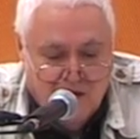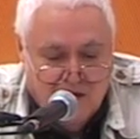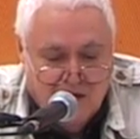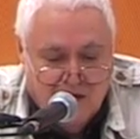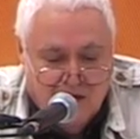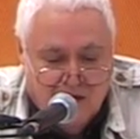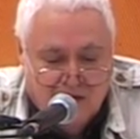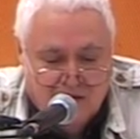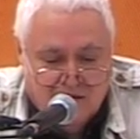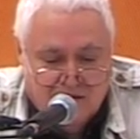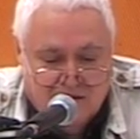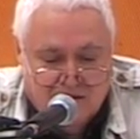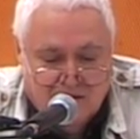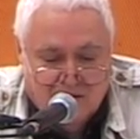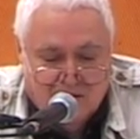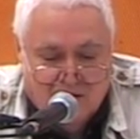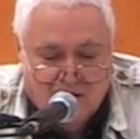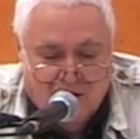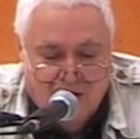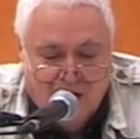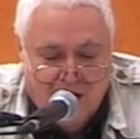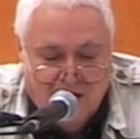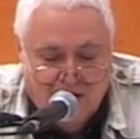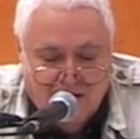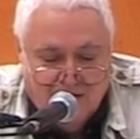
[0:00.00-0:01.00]
until
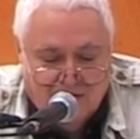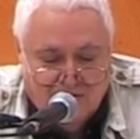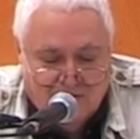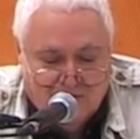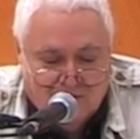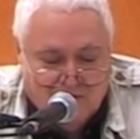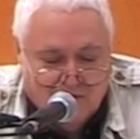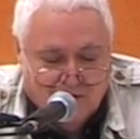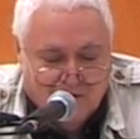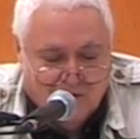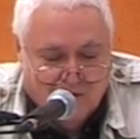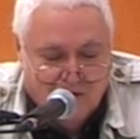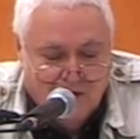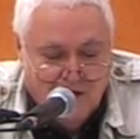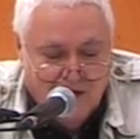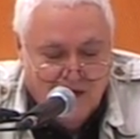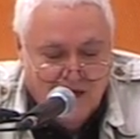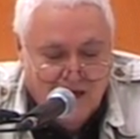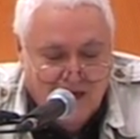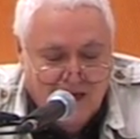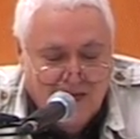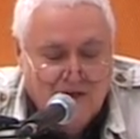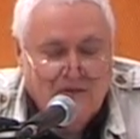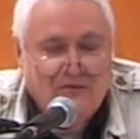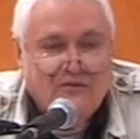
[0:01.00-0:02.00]
high school.
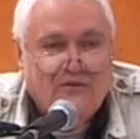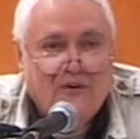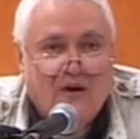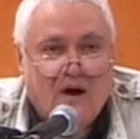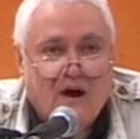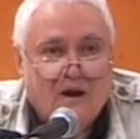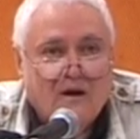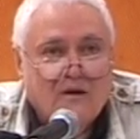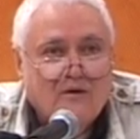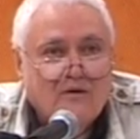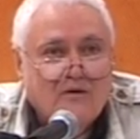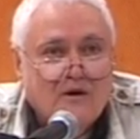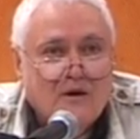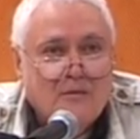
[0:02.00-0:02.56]
He followed a